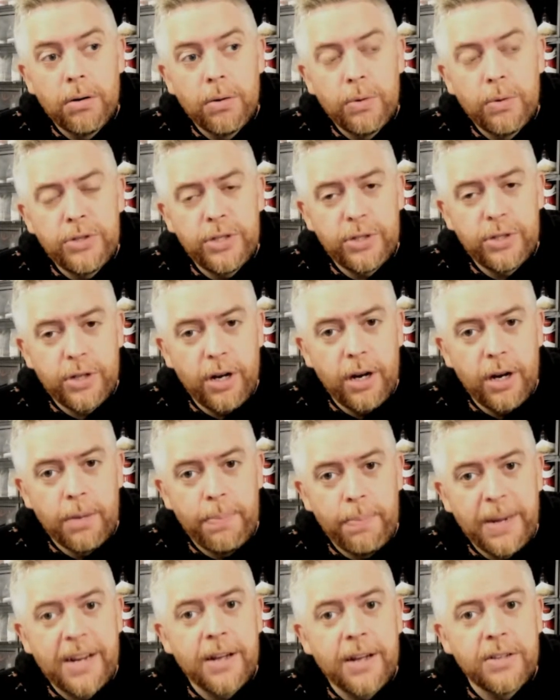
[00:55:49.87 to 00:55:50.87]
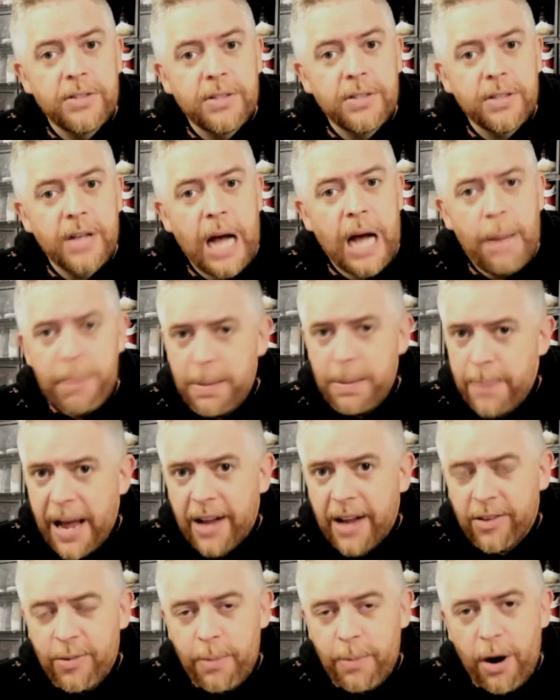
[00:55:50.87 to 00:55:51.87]
which is good because I'll be
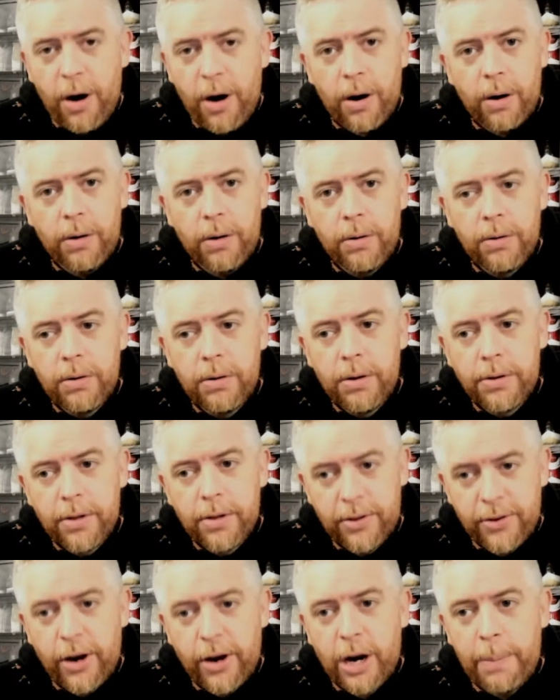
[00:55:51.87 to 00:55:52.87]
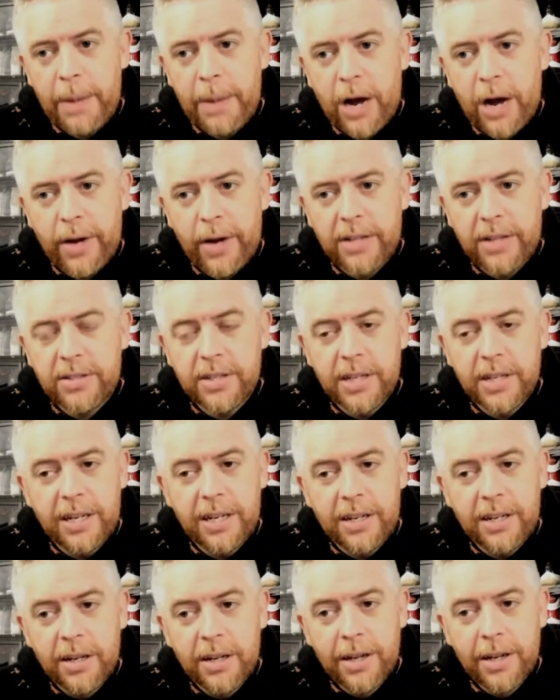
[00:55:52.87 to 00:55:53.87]
back tomorrow to talk about
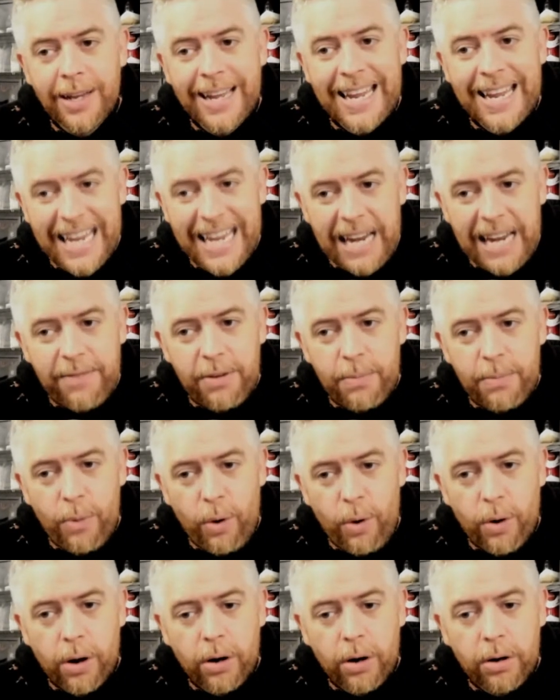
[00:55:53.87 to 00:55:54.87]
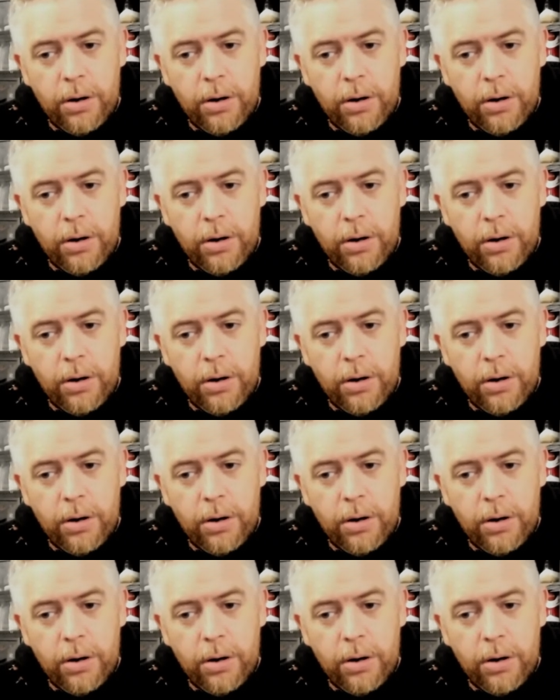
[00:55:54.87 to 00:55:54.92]
wrestling even more